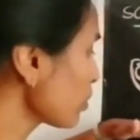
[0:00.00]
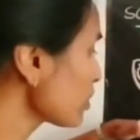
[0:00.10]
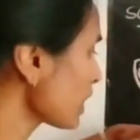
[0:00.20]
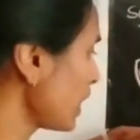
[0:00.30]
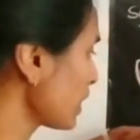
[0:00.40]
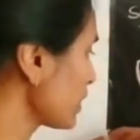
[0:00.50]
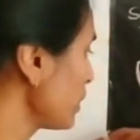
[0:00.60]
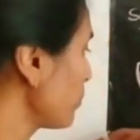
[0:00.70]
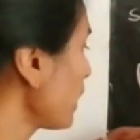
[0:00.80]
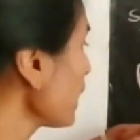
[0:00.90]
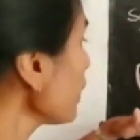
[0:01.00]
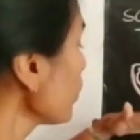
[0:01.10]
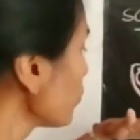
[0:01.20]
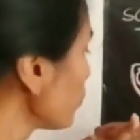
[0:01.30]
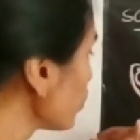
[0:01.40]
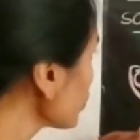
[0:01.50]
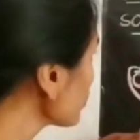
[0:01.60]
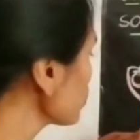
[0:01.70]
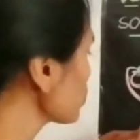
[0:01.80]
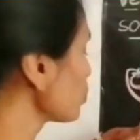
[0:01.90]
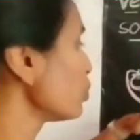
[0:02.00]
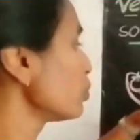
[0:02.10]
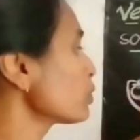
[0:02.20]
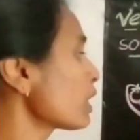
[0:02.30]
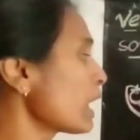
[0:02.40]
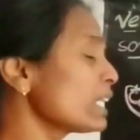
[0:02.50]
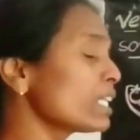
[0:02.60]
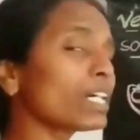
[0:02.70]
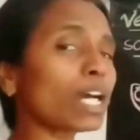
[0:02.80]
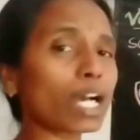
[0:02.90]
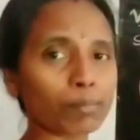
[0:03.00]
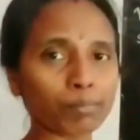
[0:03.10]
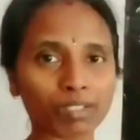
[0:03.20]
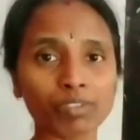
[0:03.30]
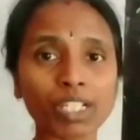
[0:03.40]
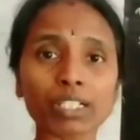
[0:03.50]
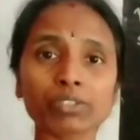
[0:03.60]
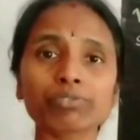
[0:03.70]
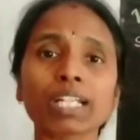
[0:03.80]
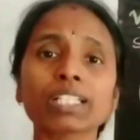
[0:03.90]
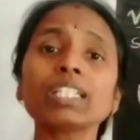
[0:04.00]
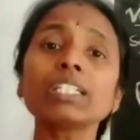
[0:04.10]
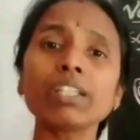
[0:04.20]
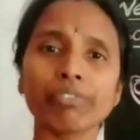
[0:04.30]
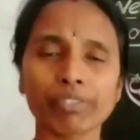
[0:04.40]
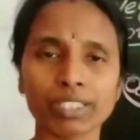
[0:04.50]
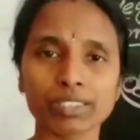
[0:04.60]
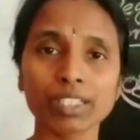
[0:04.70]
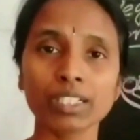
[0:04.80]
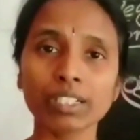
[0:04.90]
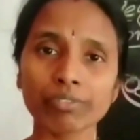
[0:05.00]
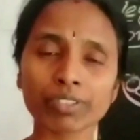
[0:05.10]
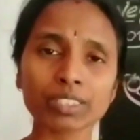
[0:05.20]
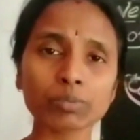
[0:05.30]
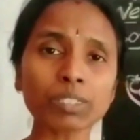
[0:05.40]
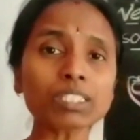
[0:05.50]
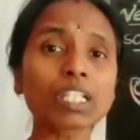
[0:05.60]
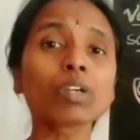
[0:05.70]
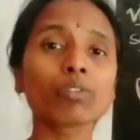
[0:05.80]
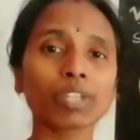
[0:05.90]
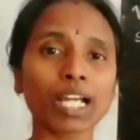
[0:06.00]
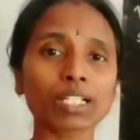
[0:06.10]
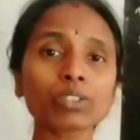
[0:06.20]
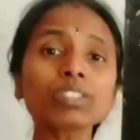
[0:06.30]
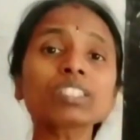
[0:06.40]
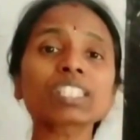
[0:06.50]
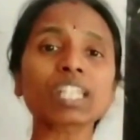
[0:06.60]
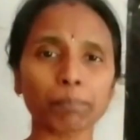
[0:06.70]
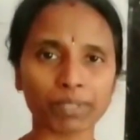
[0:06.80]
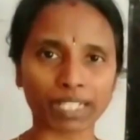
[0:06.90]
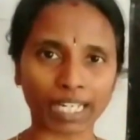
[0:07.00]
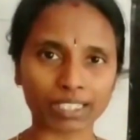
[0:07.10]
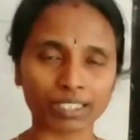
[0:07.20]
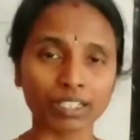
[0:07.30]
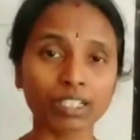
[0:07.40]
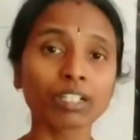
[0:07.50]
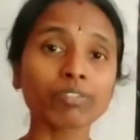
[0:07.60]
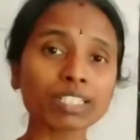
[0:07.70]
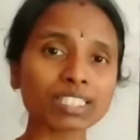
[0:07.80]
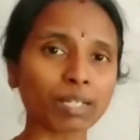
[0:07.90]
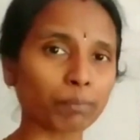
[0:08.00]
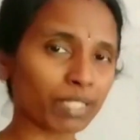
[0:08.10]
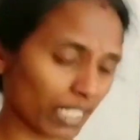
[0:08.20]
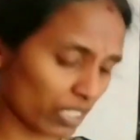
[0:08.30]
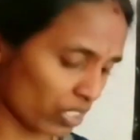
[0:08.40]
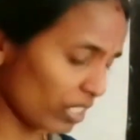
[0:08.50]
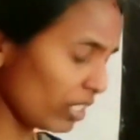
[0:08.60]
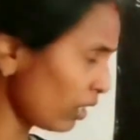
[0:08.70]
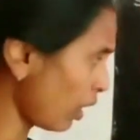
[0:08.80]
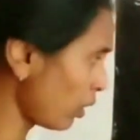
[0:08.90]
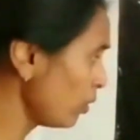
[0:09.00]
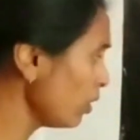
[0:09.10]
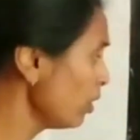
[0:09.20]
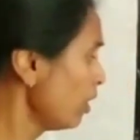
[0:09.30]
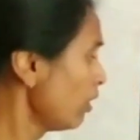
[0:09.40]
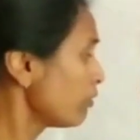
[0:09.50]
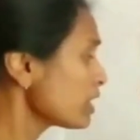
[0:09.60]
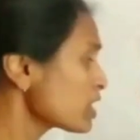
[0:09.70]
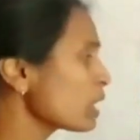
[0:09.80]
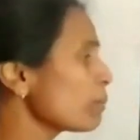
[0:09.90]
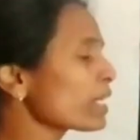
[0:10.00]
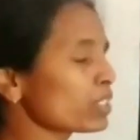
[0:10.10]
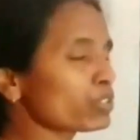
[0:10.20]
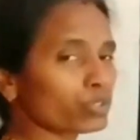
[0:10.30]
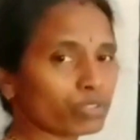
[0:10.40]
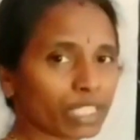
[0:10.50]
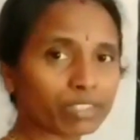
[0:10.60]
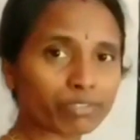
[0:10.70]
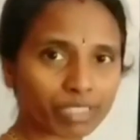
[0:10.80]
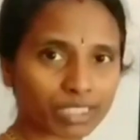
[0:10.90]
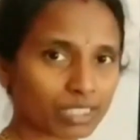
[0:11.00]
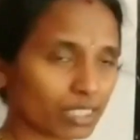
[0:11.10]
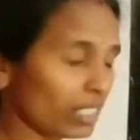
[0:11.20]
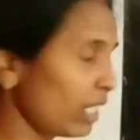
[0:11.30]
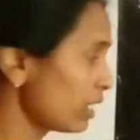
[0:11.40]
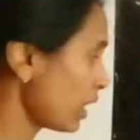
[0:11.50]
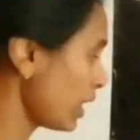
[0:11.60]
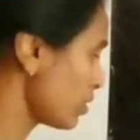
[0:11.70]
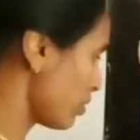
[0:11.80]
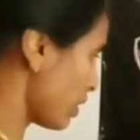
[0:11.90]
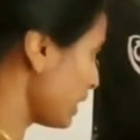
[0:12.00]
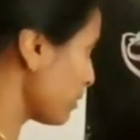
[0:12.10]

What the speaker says: collected by both Sonu and Abhi. We have to find the difference. Difference means we have to subtract. For subtraction, now which number I should write first? I should write,